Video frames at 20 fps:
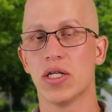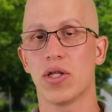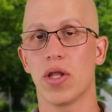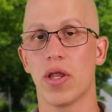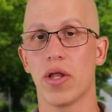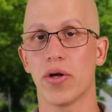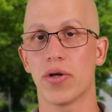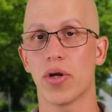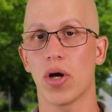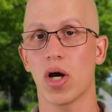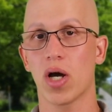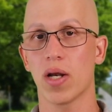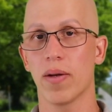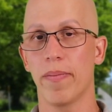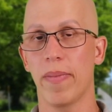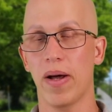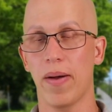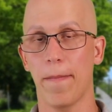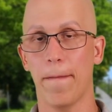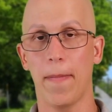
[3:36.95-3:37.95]
So they're
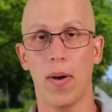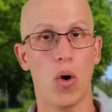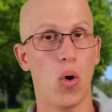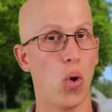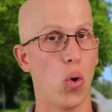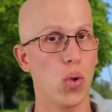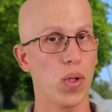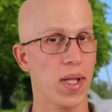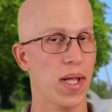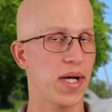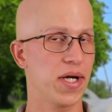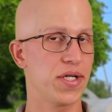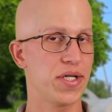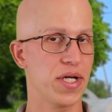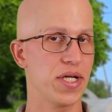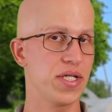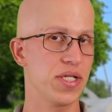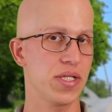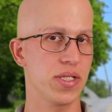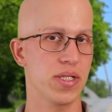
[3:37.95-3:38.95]
talking about a whole lot of
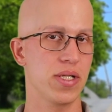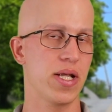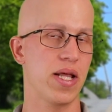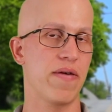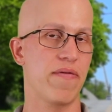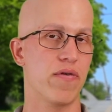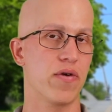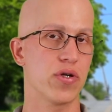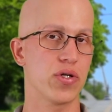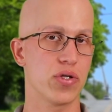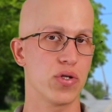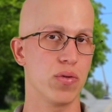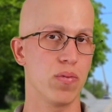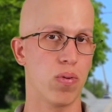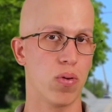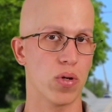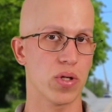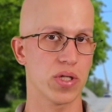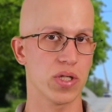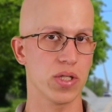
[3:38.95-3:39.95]
changes in that first
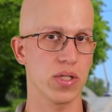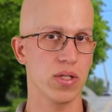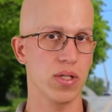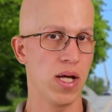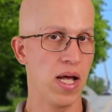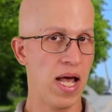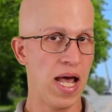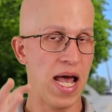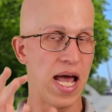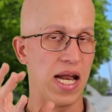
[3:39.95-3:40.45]
two portions,